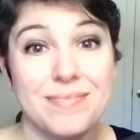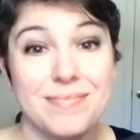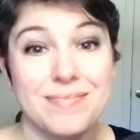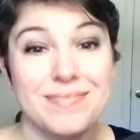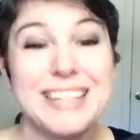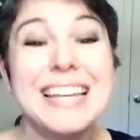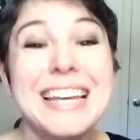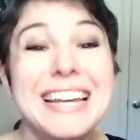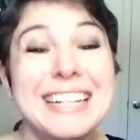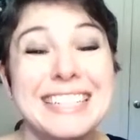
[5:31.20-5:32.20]

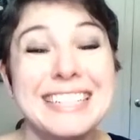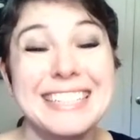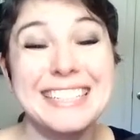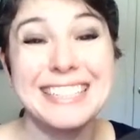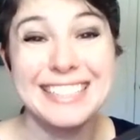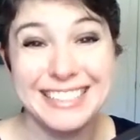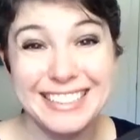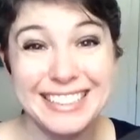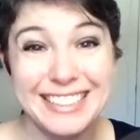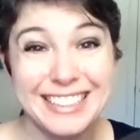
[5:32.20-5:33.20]

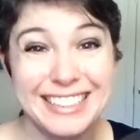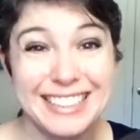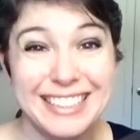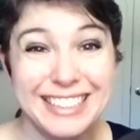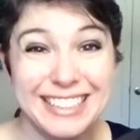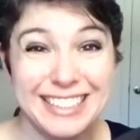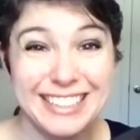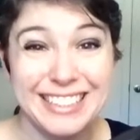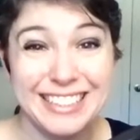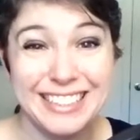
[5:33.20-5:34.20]

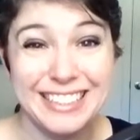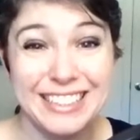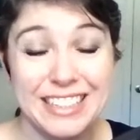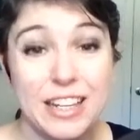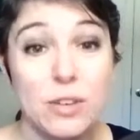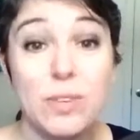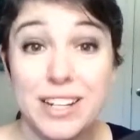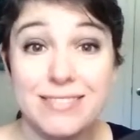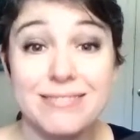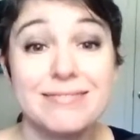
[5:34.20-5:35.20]

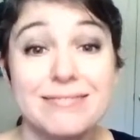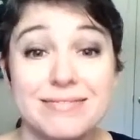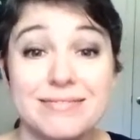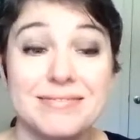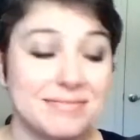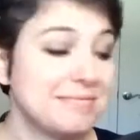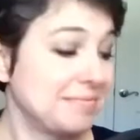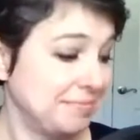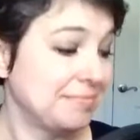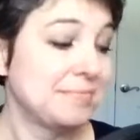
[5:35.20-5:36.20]

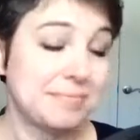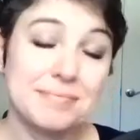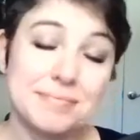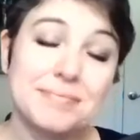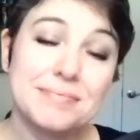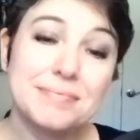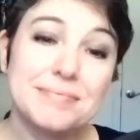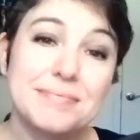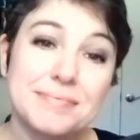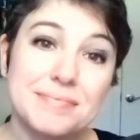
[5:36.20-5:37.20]

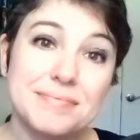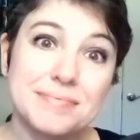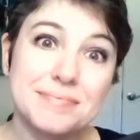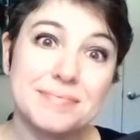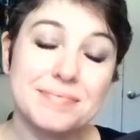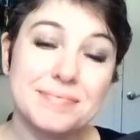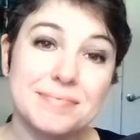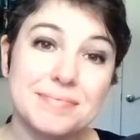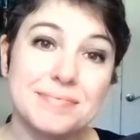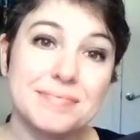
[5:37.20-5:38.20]

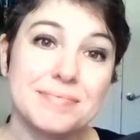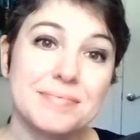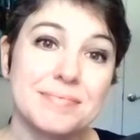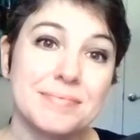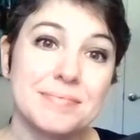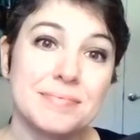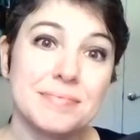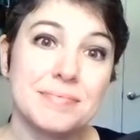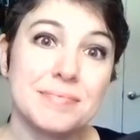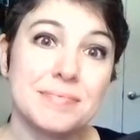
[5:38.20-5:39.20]
No words are spoken by the person on screen.